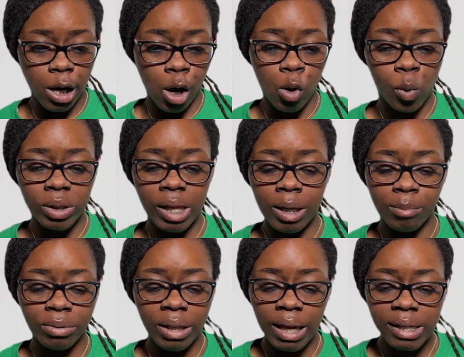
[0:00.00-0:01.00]
Oakland
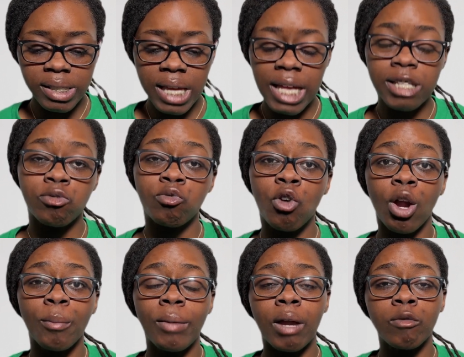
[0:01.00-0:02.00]
Place has 4
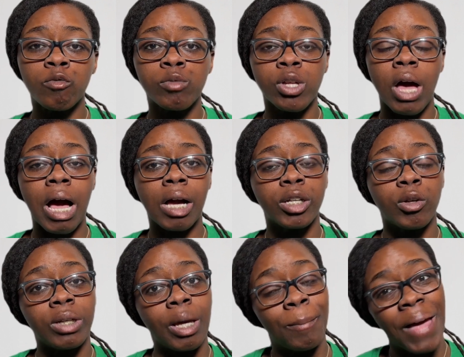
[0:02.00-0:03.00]
bedrooms, so I can
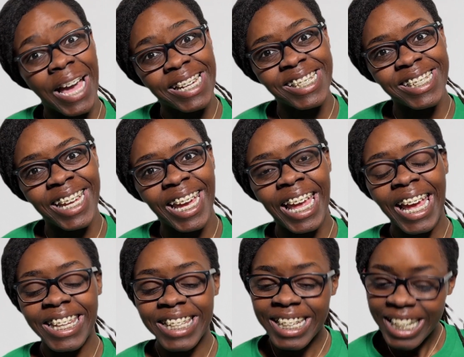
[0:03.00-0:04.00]
only imagine
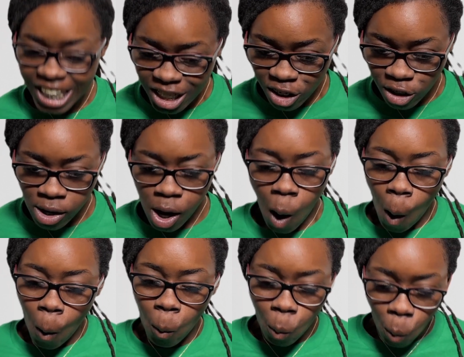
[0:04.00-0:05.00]
that here
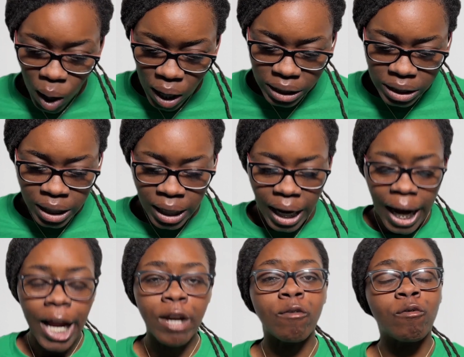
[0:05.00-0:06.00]
1
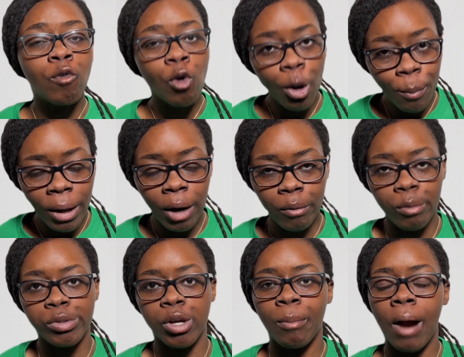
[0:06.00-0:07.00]
and 4
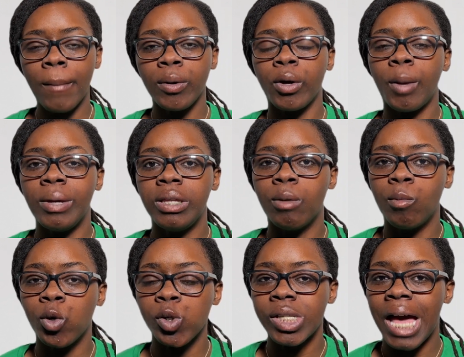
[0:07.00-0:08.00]
bedrooms are probably going to be the
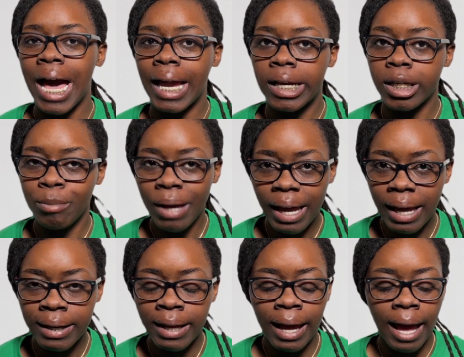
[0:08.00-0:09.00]
most high in
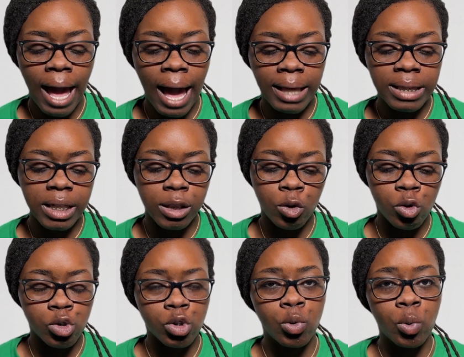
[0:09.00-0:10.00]
demand, and then your
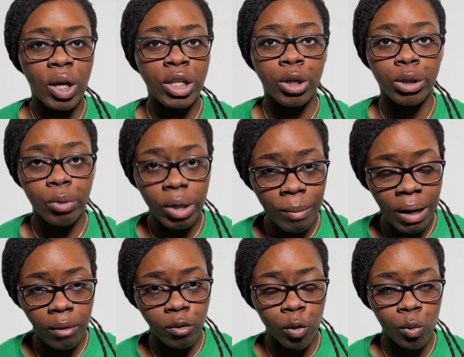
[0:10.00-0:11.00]
2 and your 3
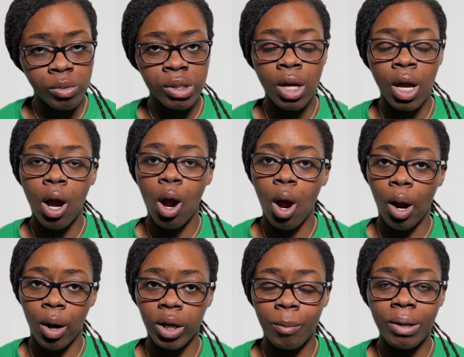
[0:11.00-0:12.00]
bedrooms are
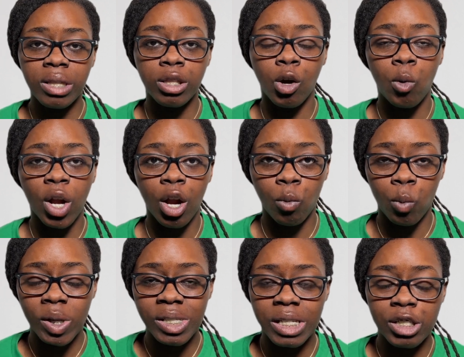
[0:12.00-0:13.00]
going to be the quicker
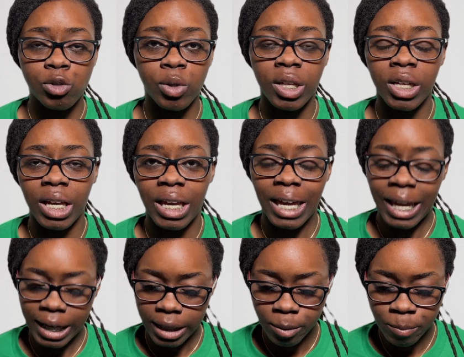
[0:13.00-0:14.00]
ones that you can get
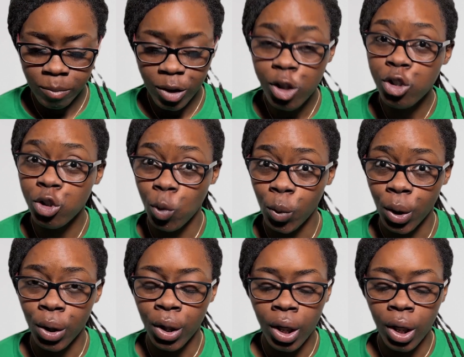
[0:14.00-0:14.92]
in sooner.